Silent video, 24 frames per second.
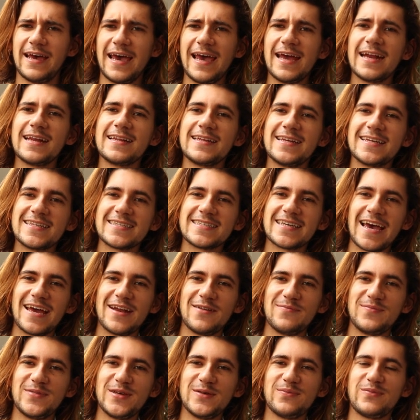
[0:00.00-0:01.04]
hated it
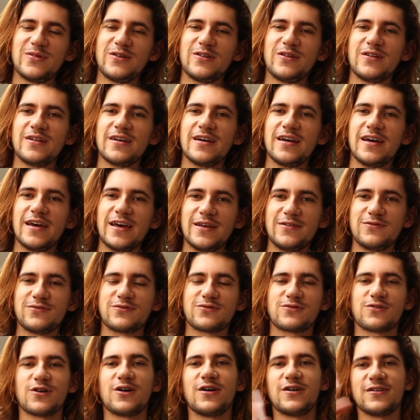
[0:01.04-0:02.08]
and the people in
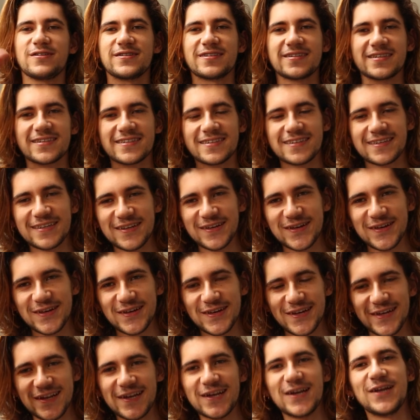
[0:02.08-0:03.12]
France
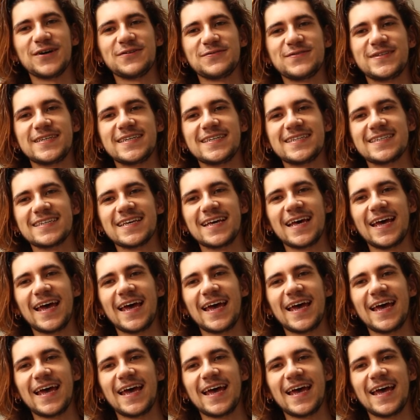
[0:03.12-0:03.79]
loved it.